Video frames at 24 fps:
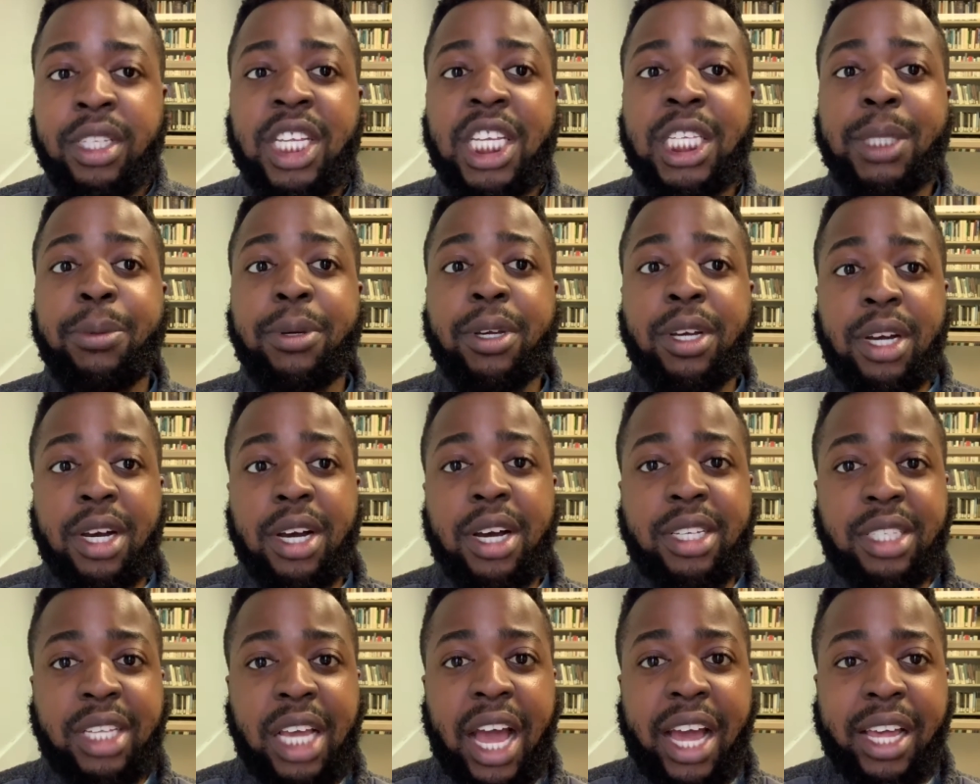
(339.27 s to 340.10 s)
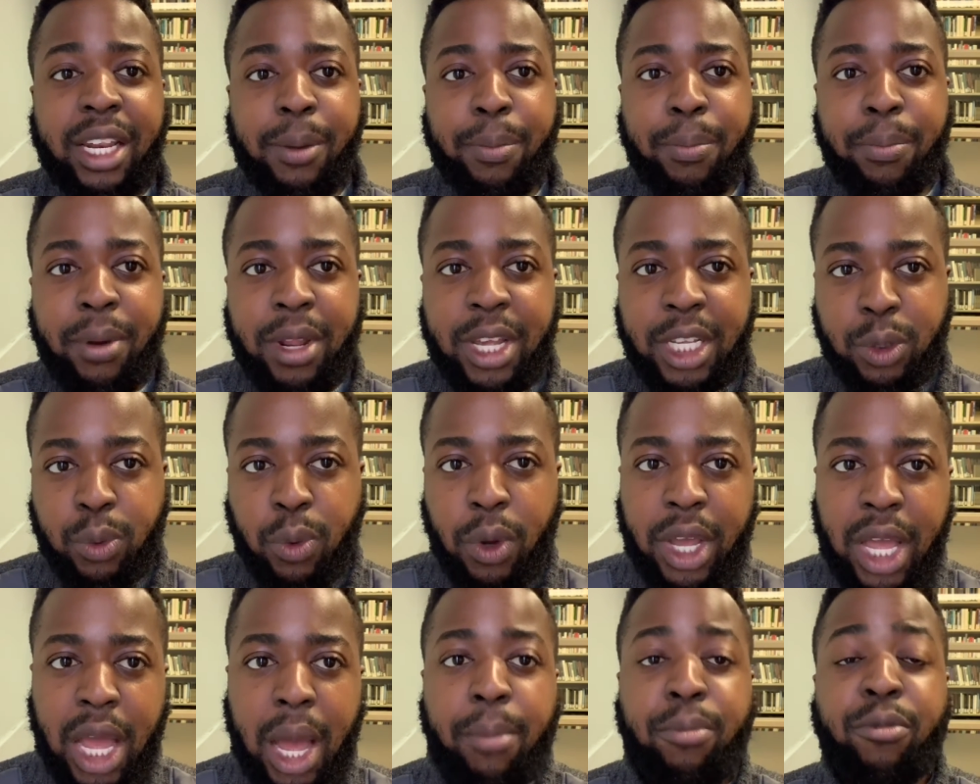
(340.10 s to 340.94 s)
It's because at the place
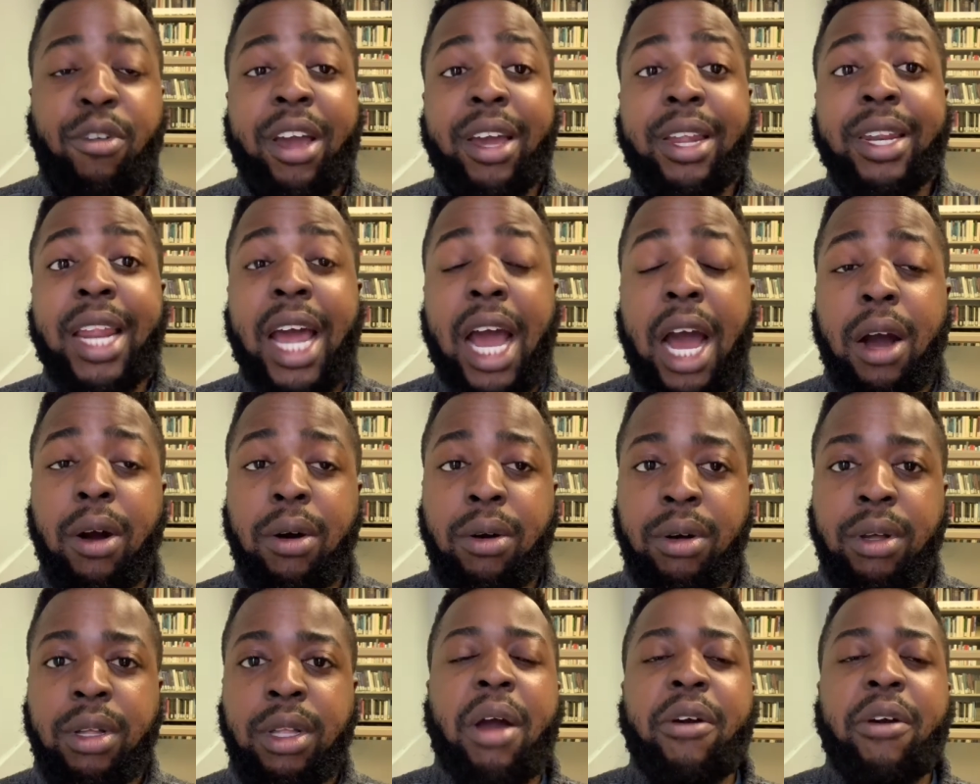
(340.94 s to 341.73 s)
where I am right now,